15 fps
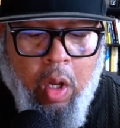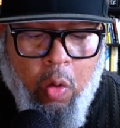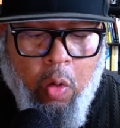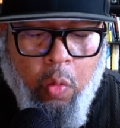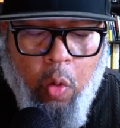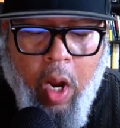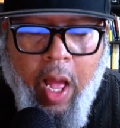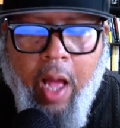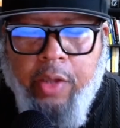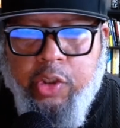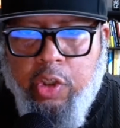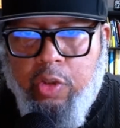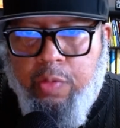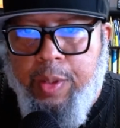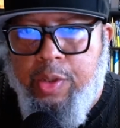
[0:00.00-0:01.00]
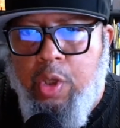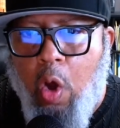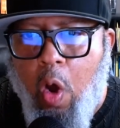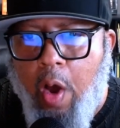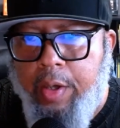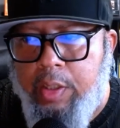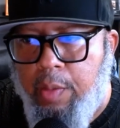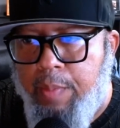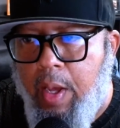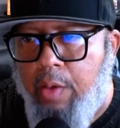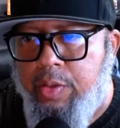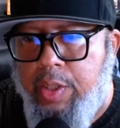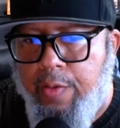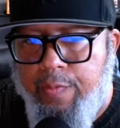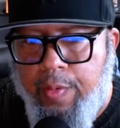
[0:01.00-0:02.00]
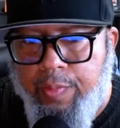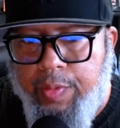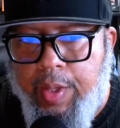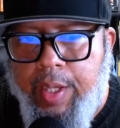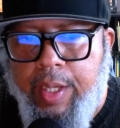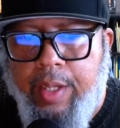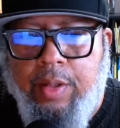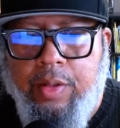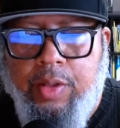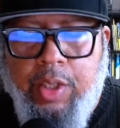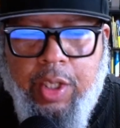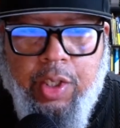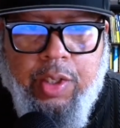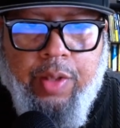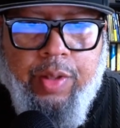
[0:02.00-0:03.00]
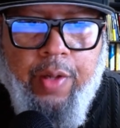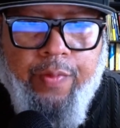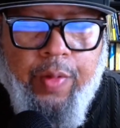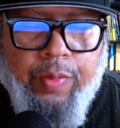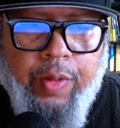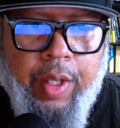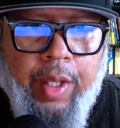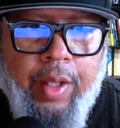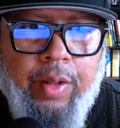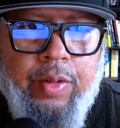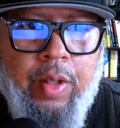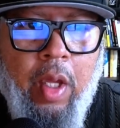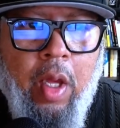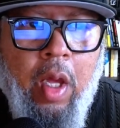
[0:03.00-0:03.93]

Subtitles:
where I'll just be talking about different things and teaching different things